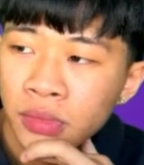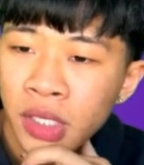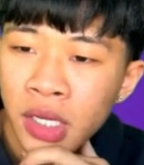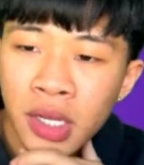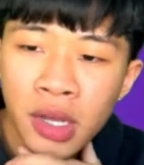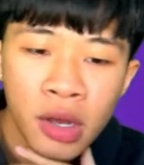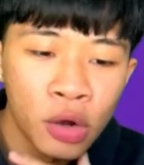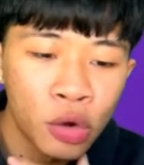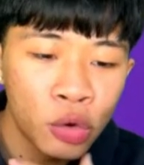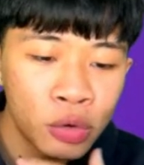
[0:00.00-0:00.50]

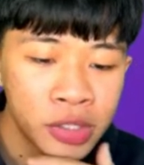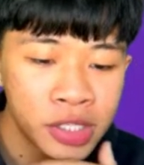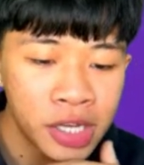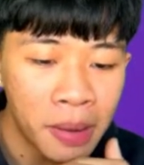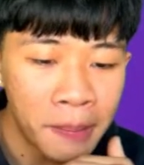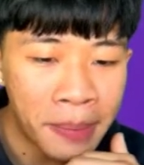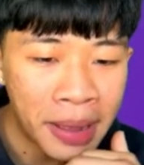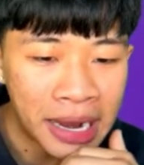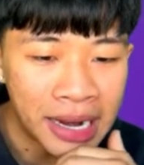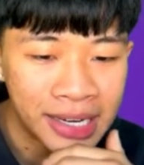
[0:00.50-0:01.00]
Who's
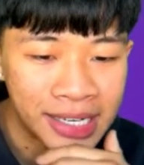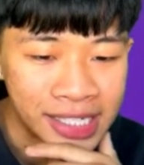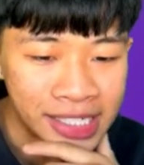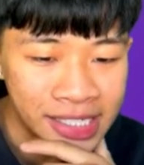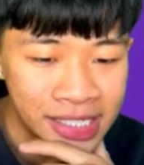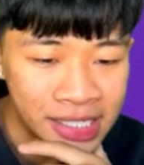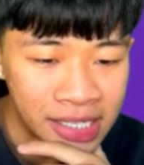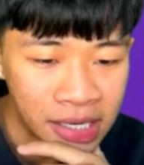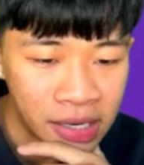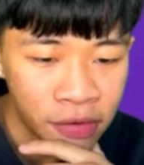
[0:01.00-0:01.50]
on
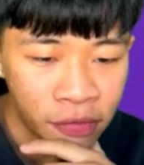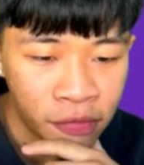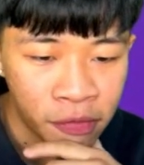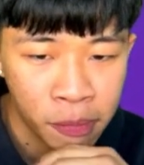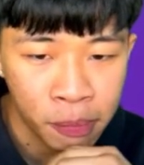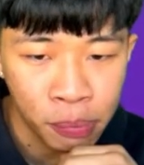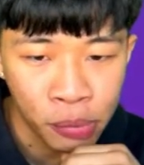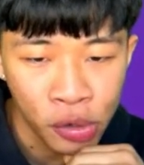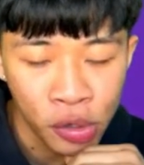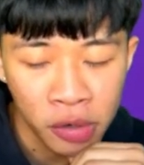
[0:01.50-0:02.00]
penalties if
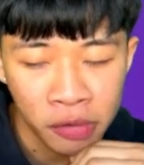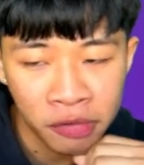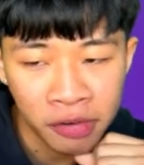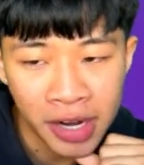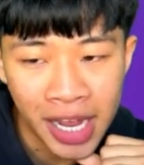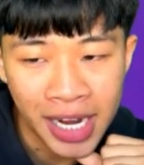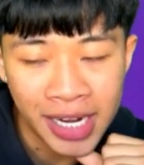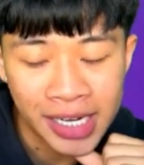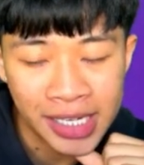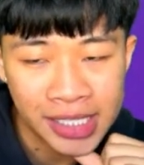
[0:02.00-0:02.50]
Bruno
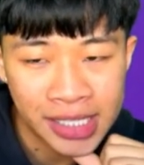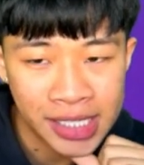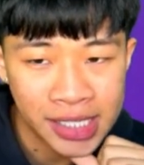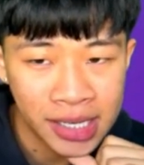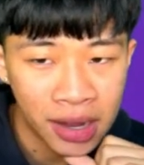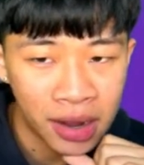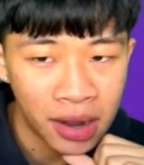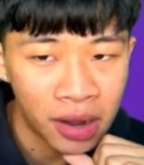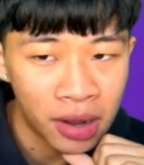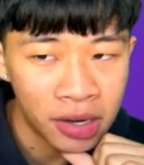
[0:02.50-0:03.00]
Fernandes is
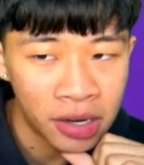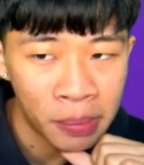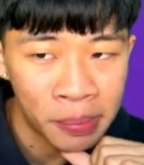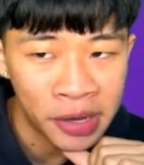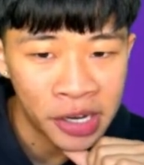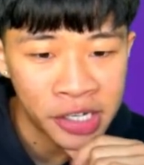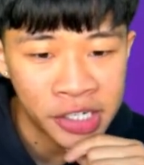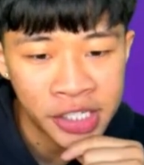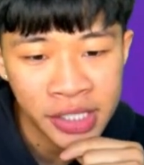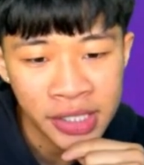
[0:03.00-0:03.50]
not on the
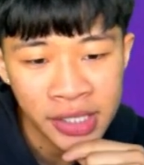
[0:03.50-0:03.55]
pitch?